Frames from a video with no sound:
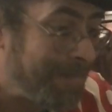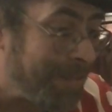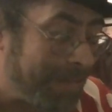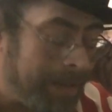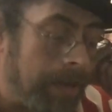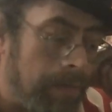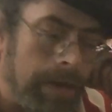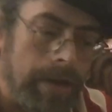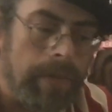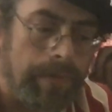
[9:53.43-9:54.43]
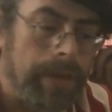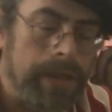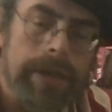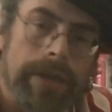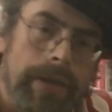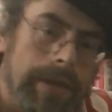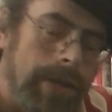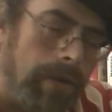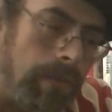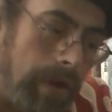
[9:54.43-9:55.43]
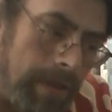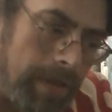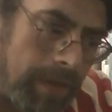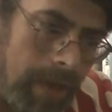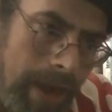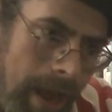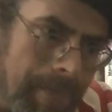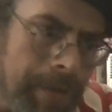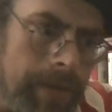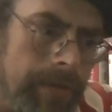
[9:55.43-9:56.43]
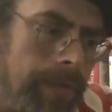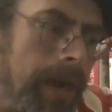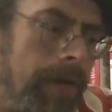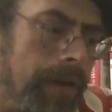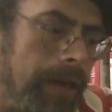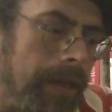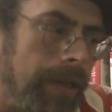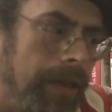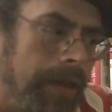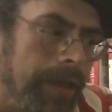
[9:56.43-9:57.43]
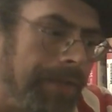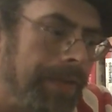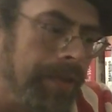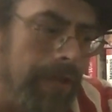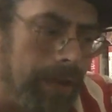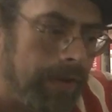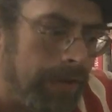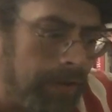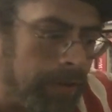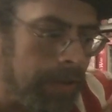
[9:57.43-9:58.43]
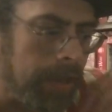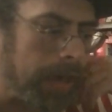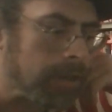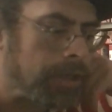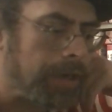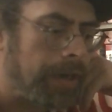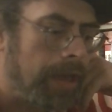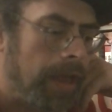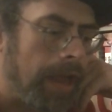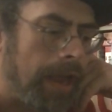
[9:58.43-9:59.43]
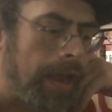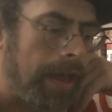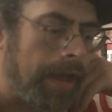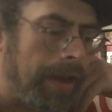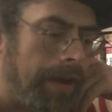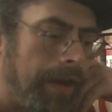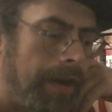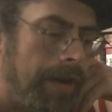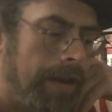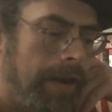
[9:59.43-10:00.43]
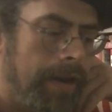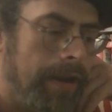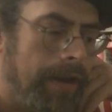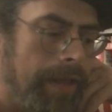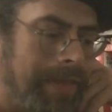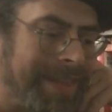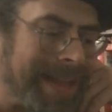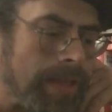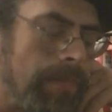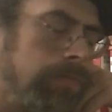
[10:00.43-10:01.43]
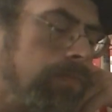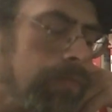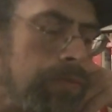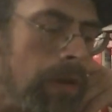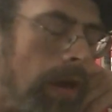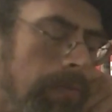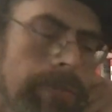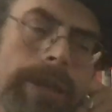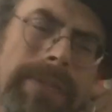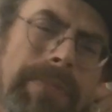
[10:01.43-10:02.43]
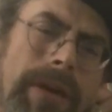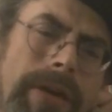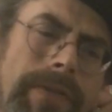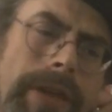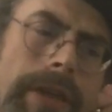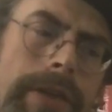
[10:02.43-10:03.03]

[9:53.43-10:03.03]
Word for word: but to get what is really, you know, was an absolute rarity into into your collection, and that's probably a part of it